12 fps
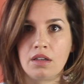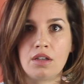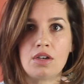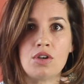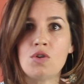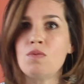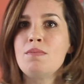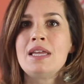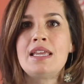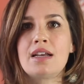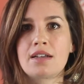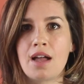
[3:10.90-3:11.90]
New
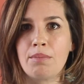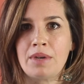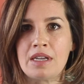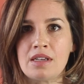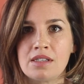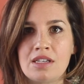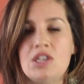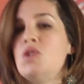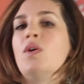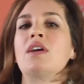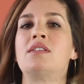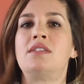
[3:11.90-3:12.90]
media companies in New
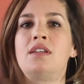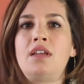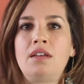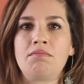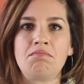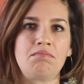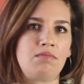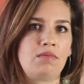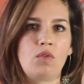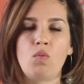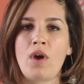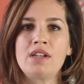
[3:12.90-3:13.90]
York City.
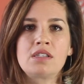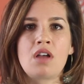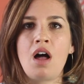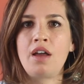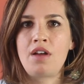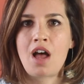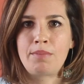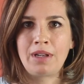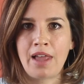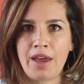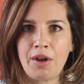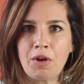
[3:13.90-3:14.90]
One's called
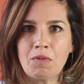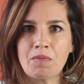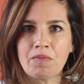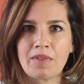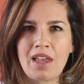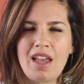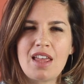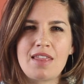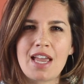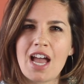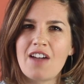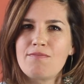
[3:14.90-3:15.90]
Omeletto.
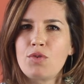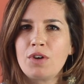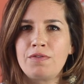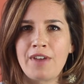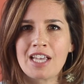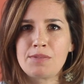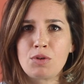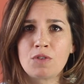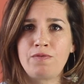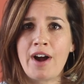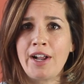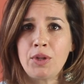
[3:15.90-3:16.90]
They have more Facebook
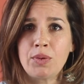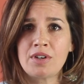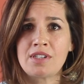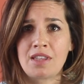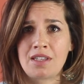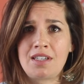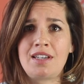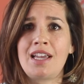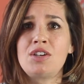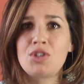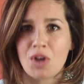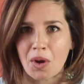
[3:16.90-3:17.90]
followers than the Today
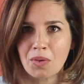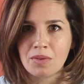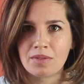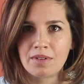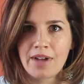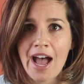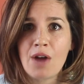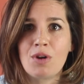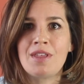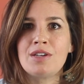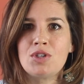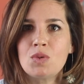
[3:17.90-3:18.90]
Show. How are
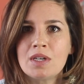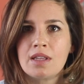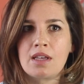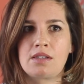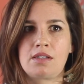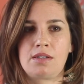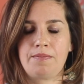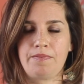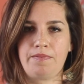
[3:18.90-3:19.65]
they doing this?